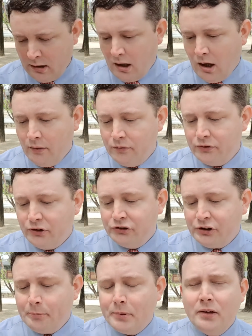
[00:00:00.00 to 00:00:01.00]
of
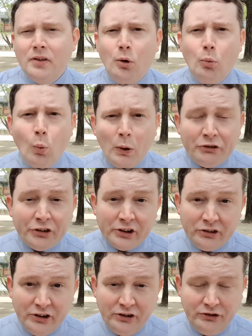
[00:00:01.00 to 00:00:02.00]
something that once
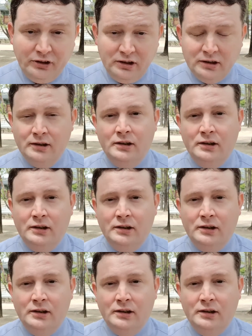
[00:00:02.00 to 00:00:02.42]
existed